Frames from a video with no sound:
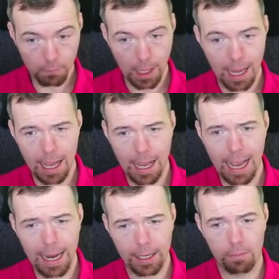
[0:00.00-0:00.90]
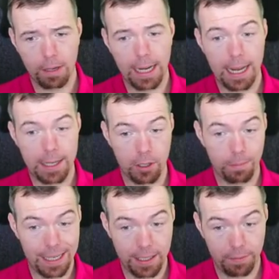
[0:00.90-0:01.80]
89 rated, 82
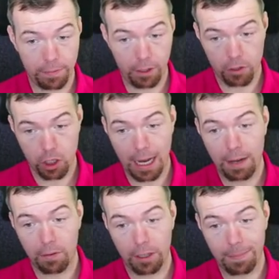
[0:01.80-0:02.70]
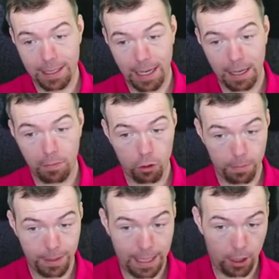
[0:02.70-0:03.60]
pace, 75 shot, 83 passing, 84
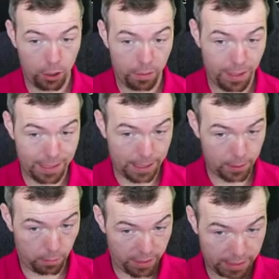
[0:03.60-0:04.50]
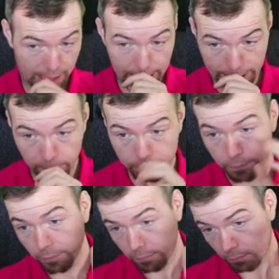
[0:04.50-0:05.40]
dribbling, 89 defence, 82 physicality.
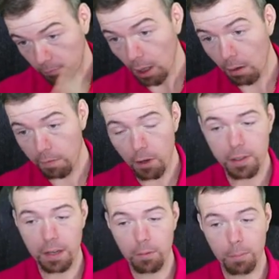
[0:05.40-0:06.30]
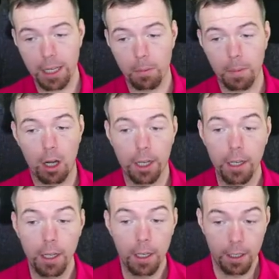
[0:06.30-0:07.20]
5'7 medium high,
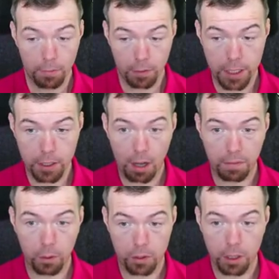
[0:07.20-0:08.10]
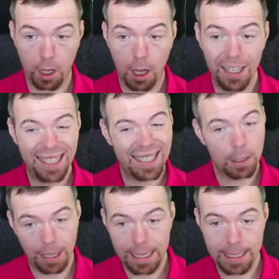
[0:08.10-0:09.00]
3-star, 4-star, can play